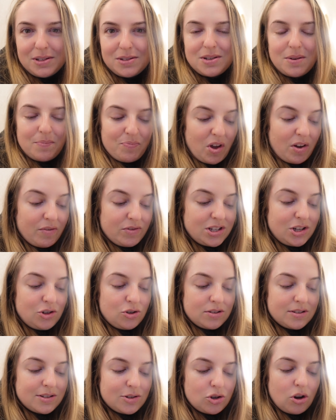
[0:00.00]
it's obviously
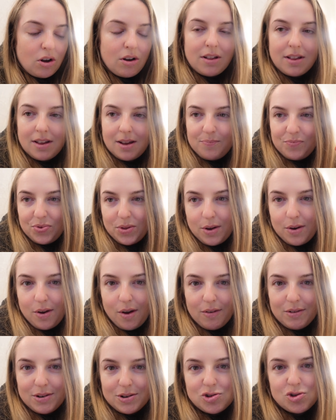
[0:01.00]
just chocolate on
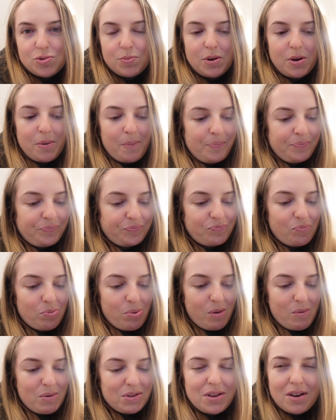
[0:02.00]
orange, but
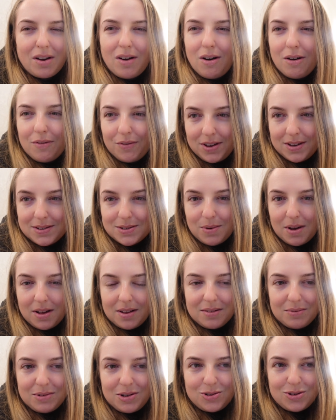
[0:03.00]
with the coffee as
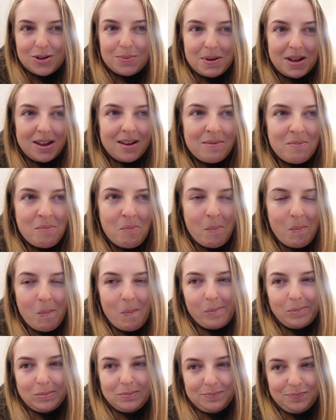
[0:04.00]
well when you dip it in.
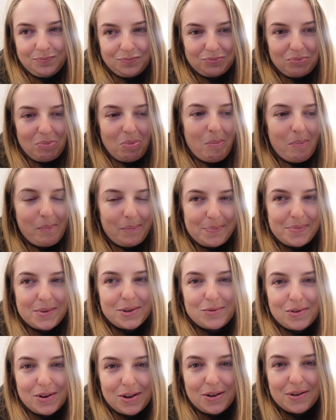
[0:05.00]
Mm,
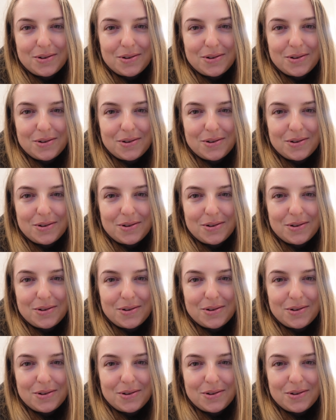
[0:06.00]
that's really